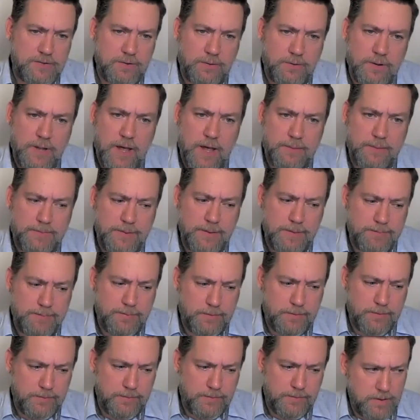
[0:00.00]
So a lot of
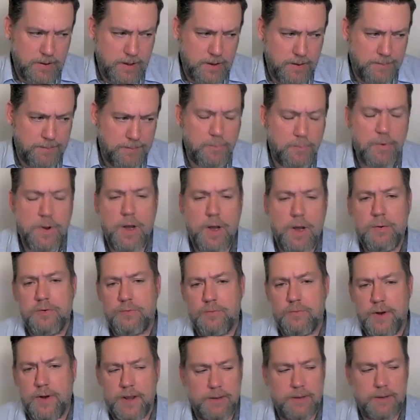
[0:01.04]
people, I mean, we
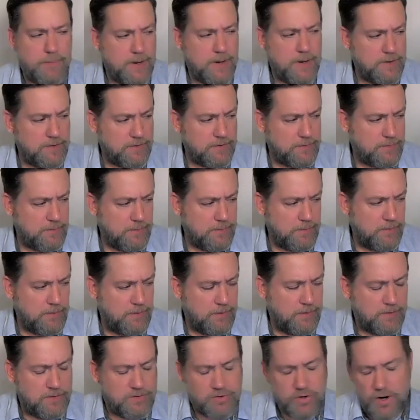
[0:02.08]
always recommend just
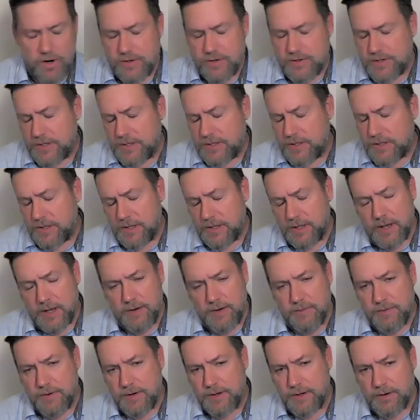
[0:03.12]
charging,
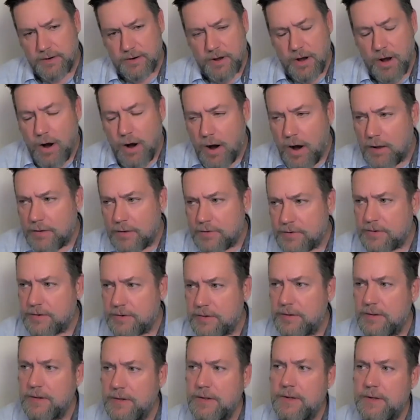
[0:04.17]
covering your
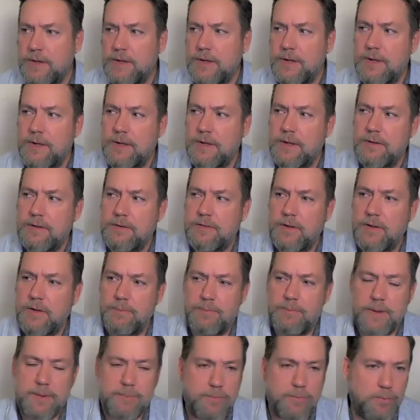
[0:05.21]
cost.
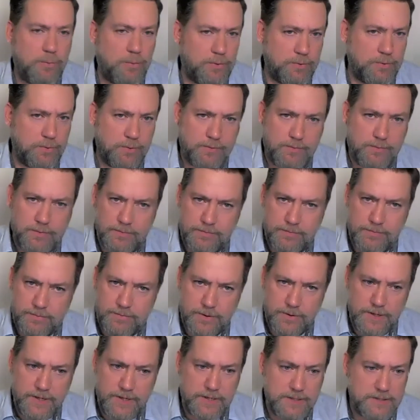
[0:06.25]
Some people will do it for
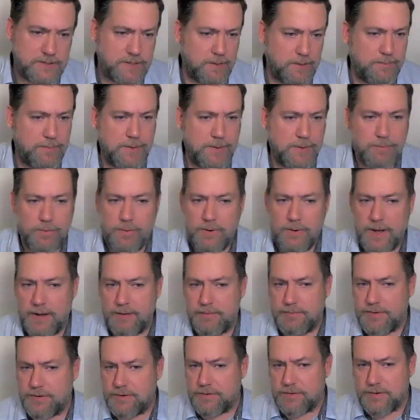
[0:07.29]
free. Some people
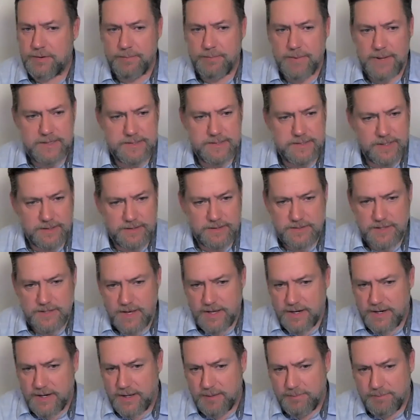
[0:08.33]
have just a basic
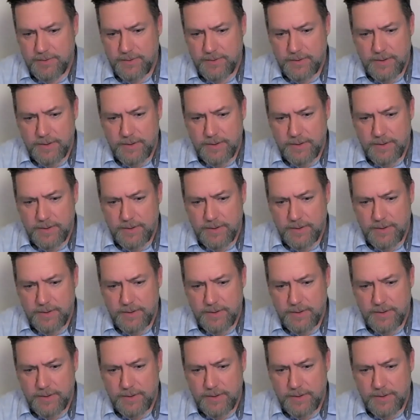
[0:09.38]
setup.